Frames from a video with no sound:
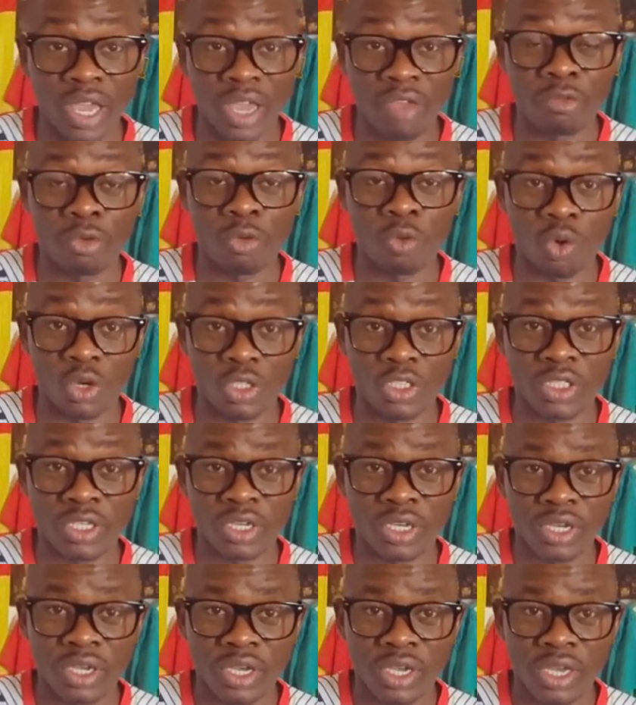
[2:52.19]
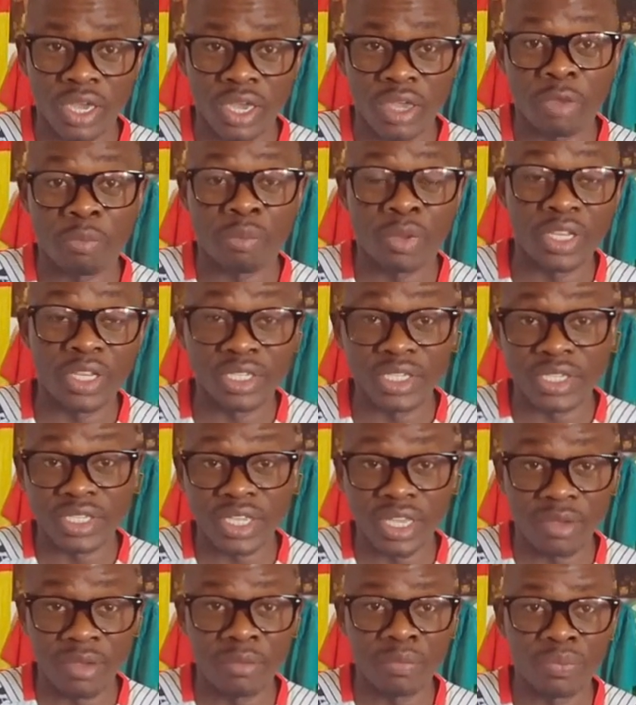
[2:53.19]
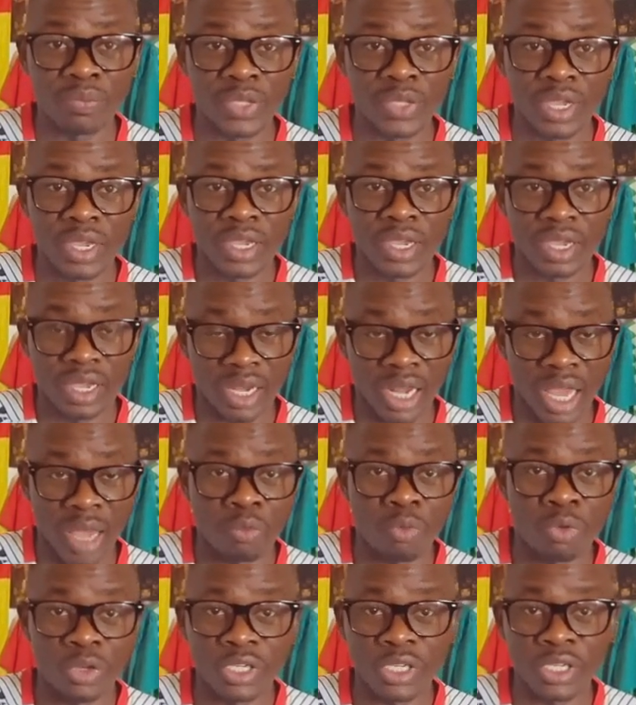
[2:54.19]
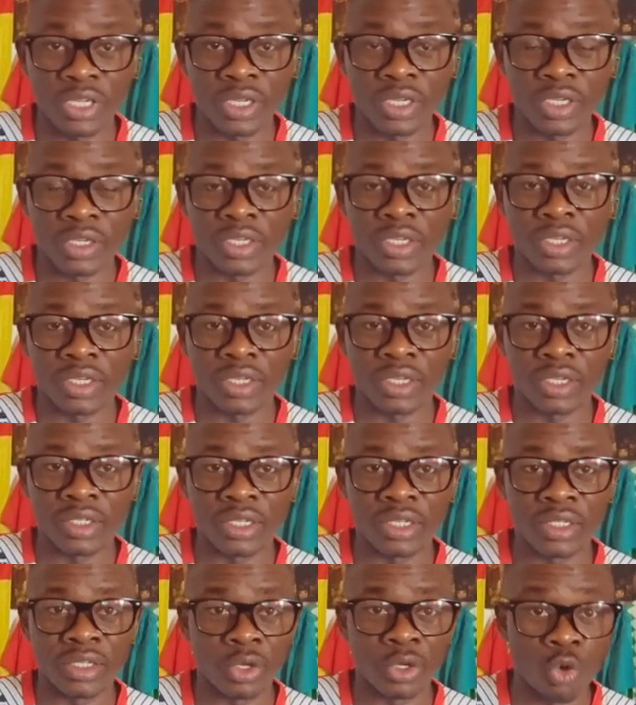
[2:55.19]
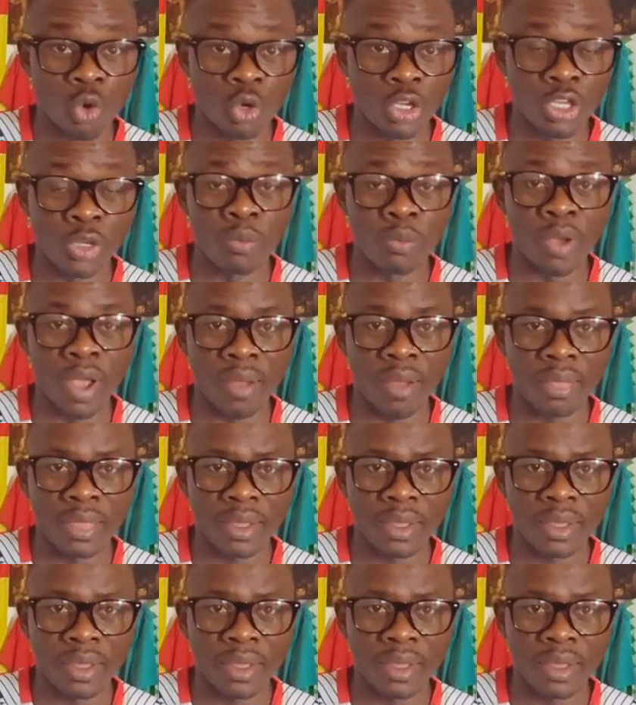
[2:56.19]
If you watch, he played the same club with the goalkeeper,